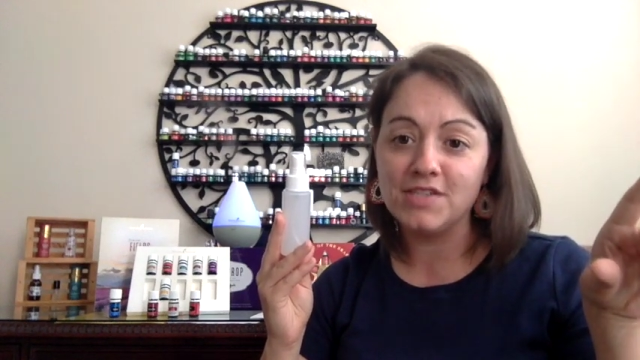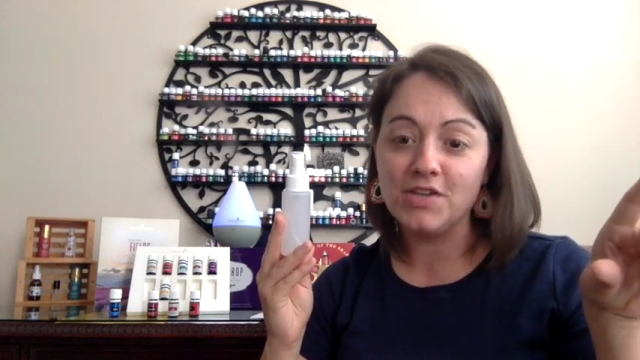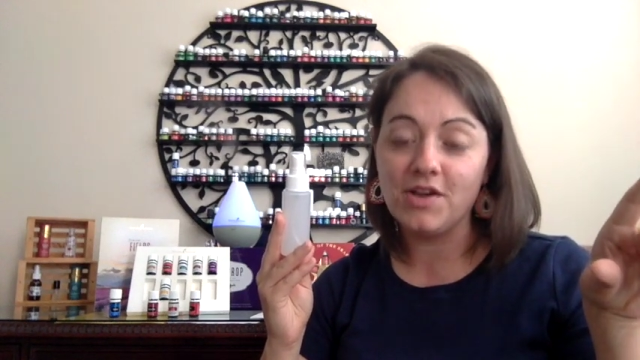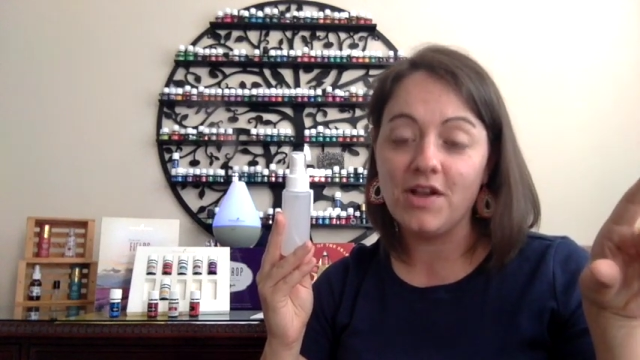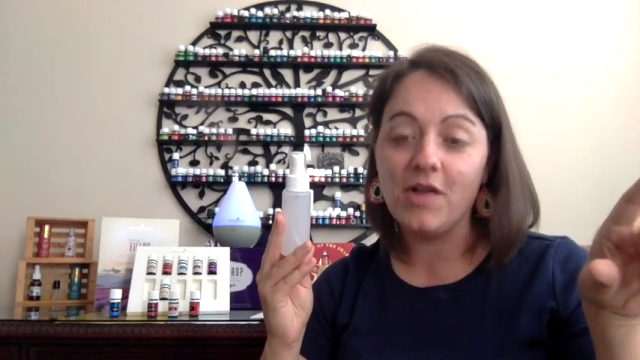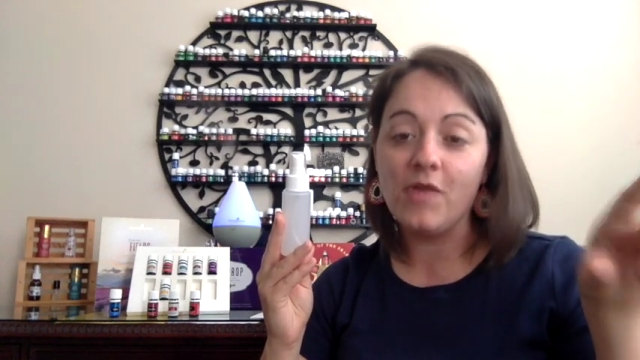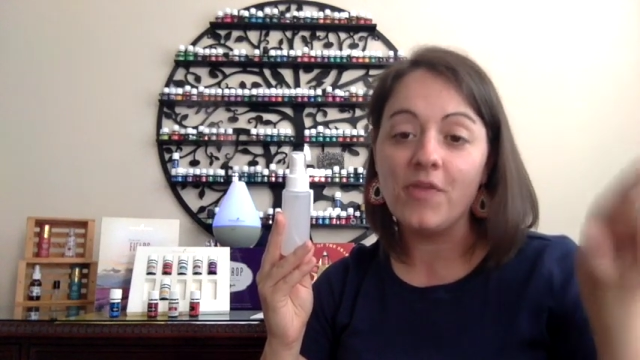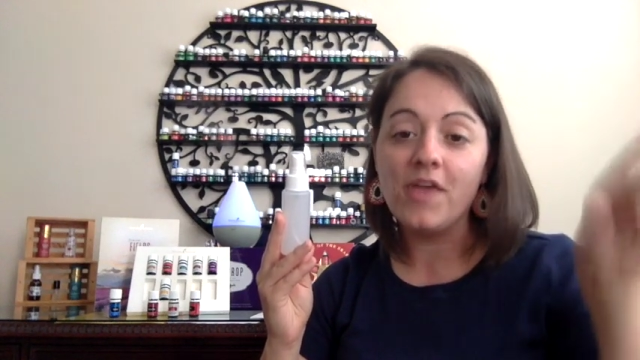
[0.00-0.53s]
to your
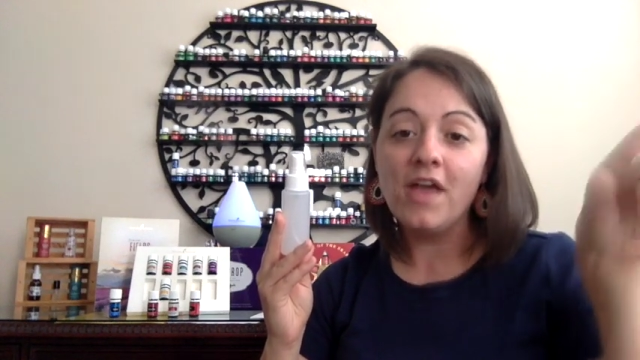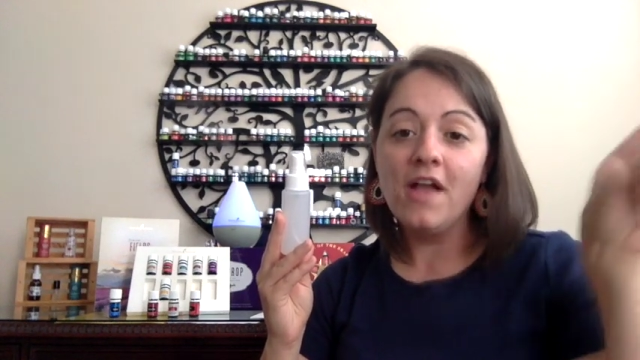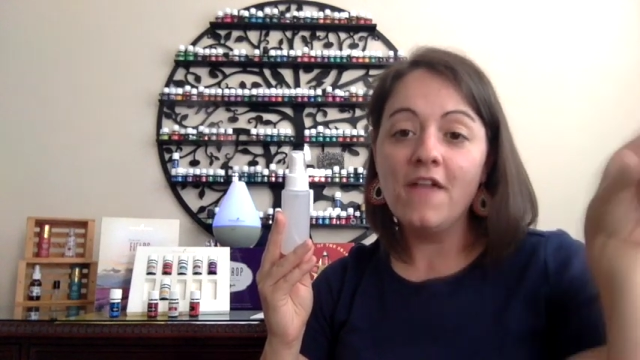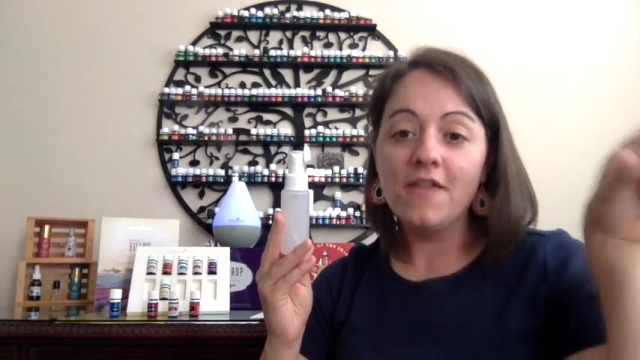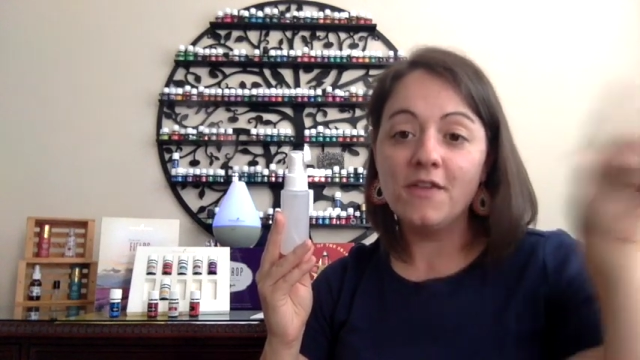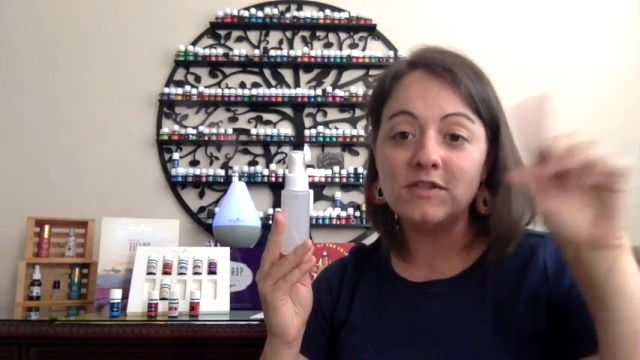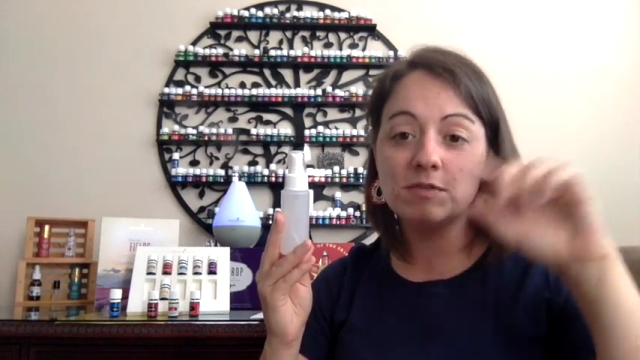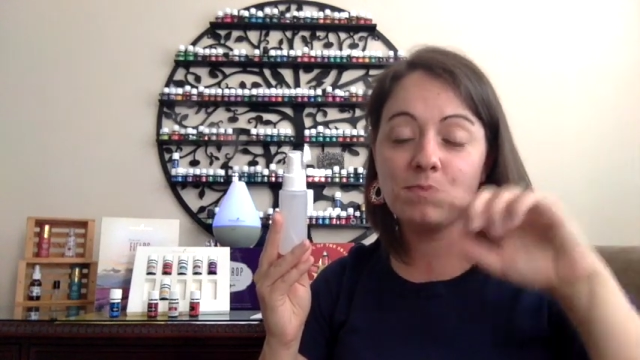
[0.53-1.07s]
health.
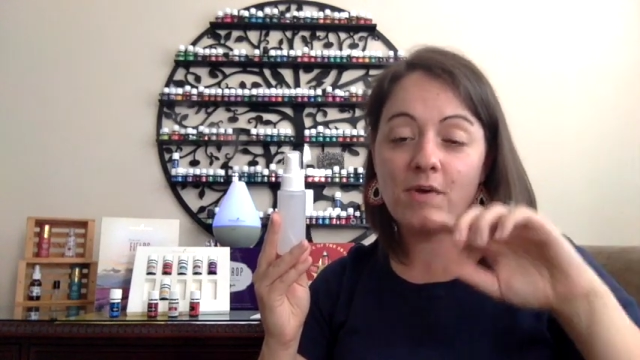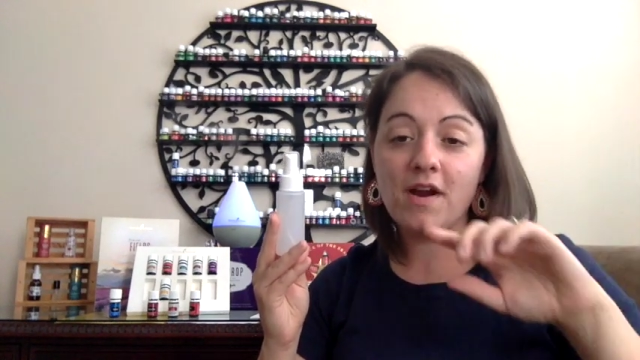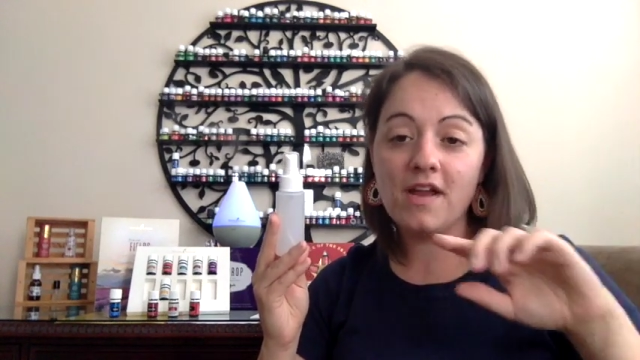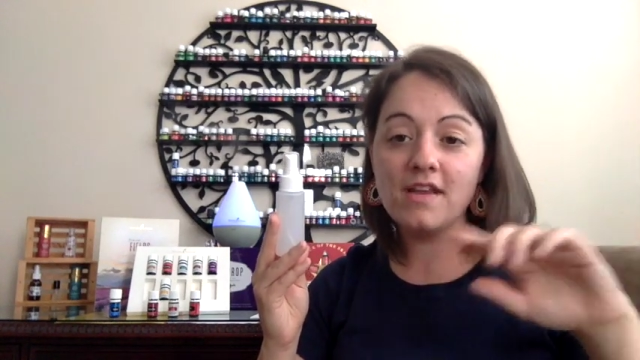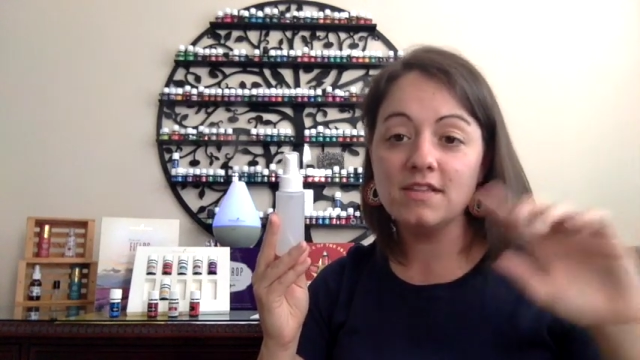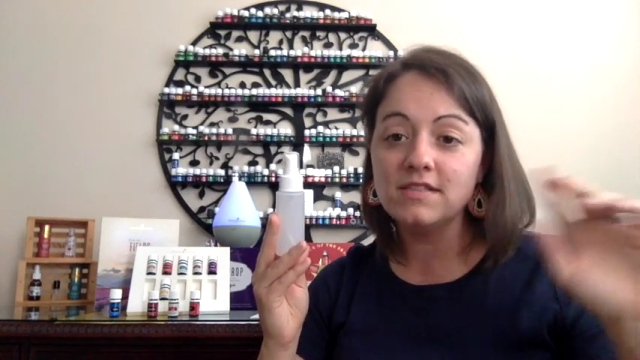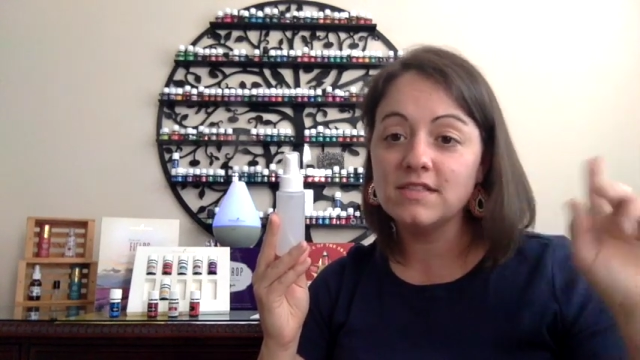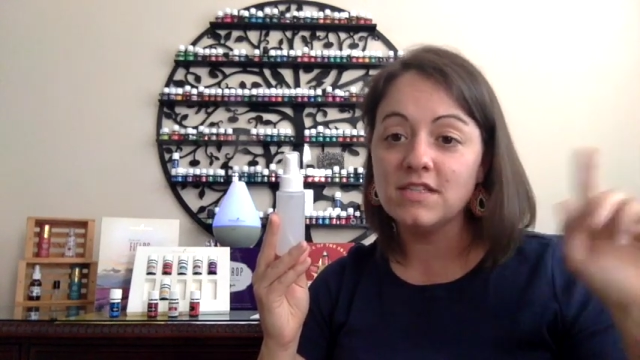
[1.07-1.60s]
Those
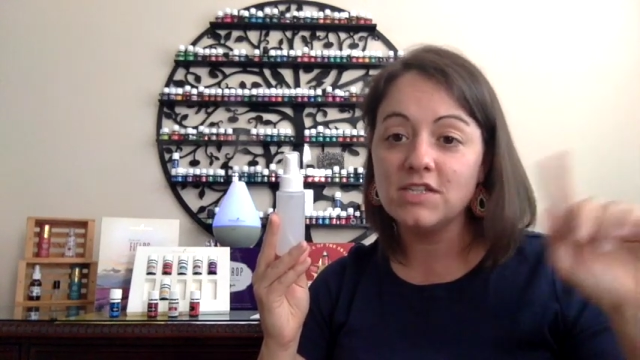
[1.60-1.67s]
sprays